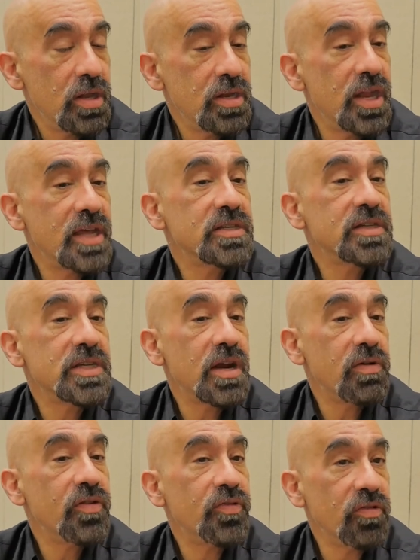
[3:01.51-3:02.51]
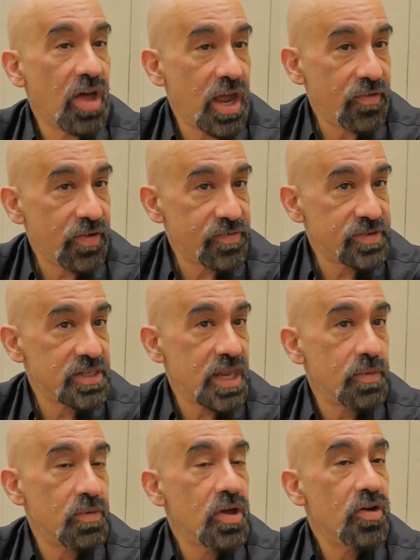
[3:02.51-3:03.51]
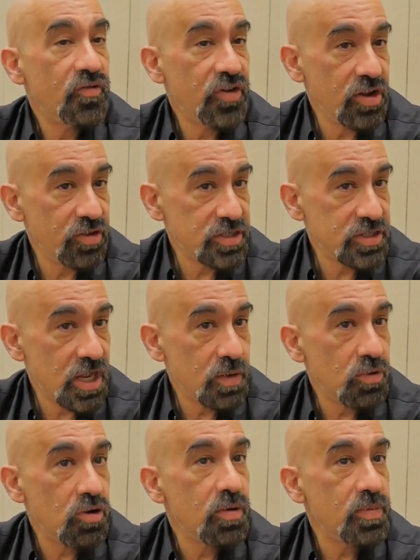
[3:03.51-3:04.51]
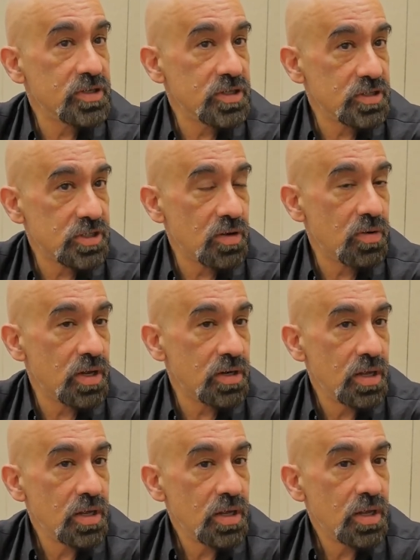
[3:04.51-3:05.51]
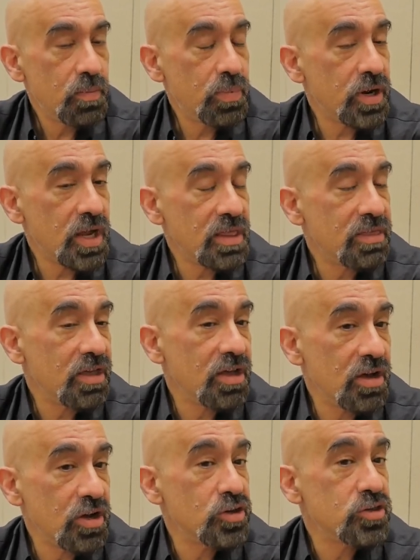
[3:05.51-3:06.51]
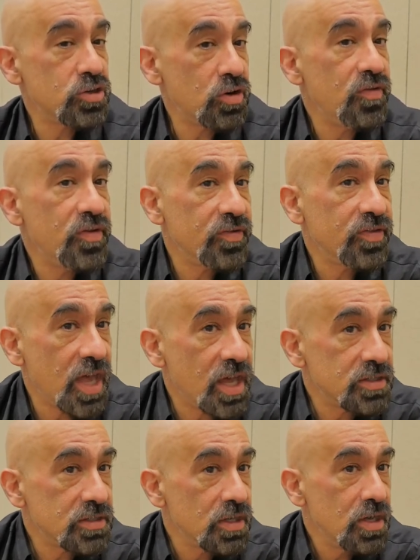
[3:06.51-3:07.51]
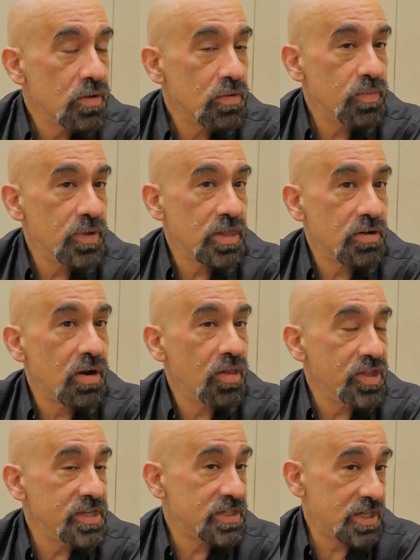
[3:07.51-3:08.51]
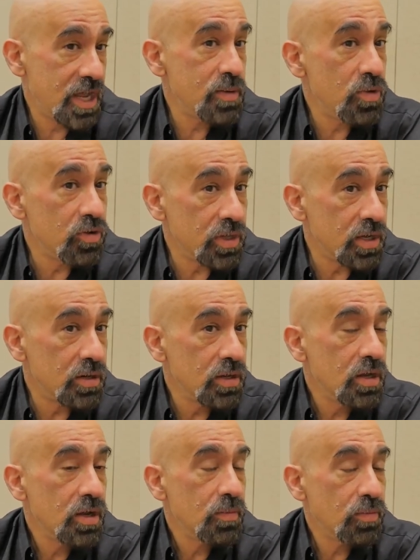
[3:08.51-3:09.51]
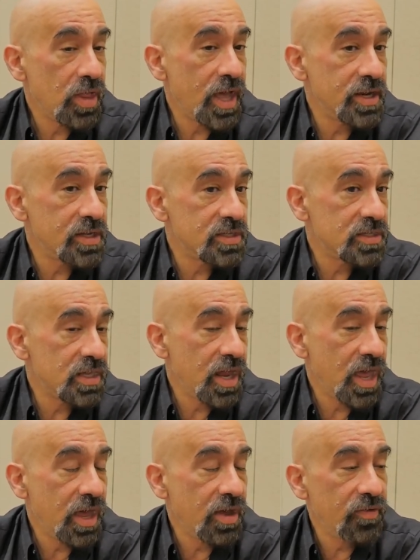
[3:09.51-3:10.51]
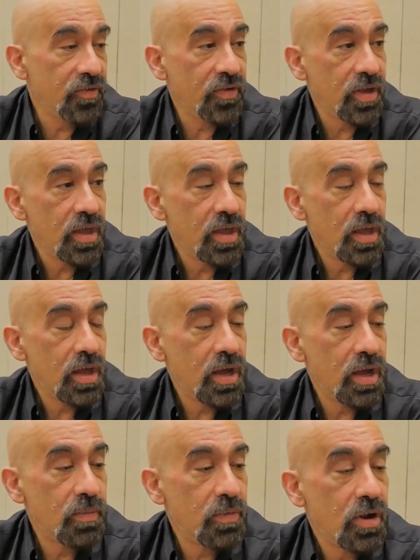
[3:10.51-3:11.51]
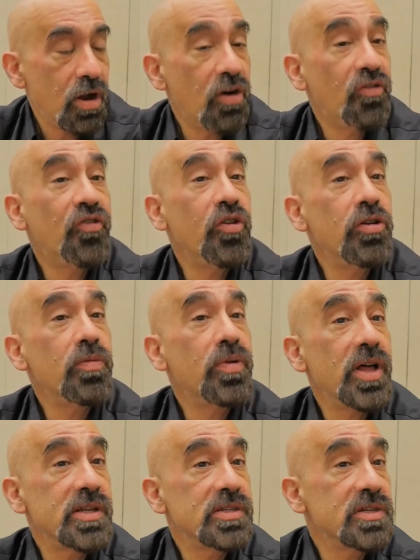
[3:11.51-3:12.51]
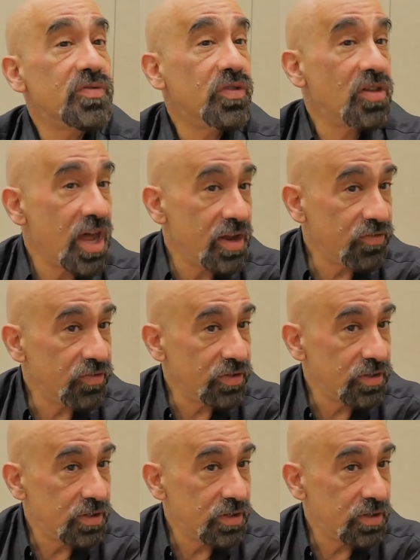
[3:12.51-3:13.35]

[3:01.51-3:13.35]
necessary for life, have fairly stable orbits and so on. But I think a conservative guess would be there are at least 10 million planets that have are fertile places for life.